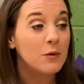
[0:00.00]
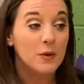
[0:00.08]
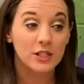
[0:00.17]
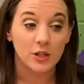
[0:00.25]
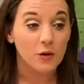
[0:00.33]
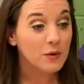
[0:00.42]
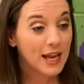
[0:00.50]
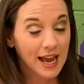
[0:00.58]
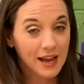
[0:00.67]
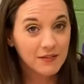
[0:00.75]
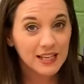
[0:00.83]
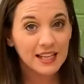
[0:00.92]
We don't
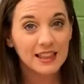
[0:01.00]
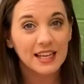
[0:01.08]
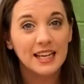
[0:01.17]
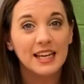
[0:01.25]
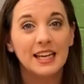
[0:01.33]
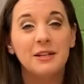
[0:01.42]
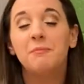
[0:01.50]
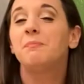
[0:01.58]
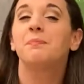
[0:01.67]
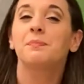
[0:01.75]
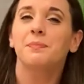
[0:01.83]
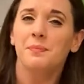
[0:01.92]
have anything.
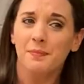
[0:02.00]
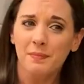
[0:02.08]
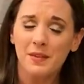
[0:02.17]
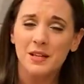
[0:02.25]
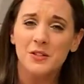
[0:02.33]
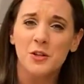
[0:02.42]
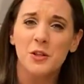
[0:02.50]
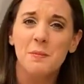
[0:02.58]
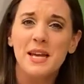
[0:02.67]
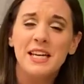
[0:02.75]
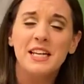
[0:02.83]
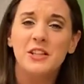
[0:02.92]
So the
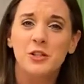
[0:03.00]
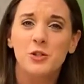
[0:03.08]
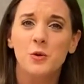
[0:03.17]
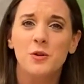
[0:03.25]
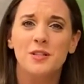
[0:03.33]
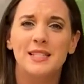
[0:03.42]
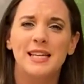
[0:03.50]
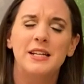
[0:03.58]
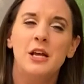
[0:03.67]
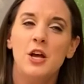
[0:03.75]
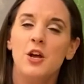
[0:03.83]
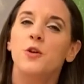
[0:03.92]
man at the shore said,
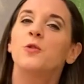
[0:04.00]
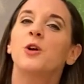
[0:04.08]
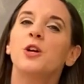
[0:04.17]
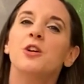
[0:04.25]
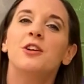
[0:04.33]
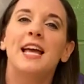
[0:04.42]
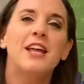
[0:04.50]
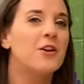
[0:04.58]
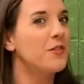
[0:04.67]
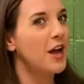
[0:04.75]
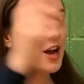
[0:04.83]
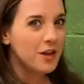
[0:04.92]
throw your net on
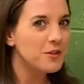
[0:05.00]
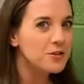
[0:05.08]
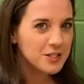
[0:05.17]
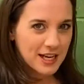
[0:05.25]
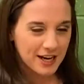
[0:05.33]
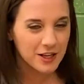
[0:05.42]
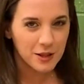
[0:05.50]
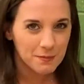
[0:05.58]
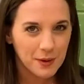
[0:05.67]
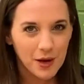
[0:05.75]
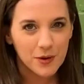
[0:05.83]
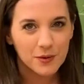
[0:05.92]
the other side of the
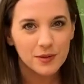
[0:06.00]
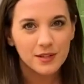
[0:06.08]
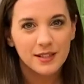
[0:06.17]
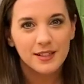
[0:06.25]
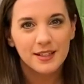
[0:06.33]
boat.